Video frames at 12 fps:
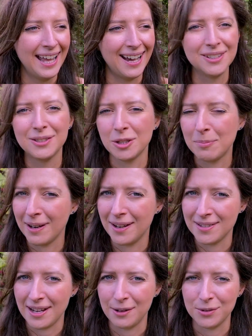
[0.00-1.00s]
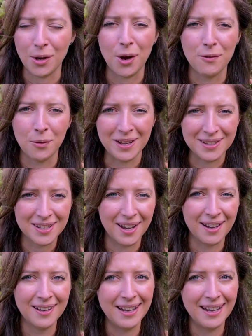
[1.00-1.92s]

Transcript: I took the plants out to overwinter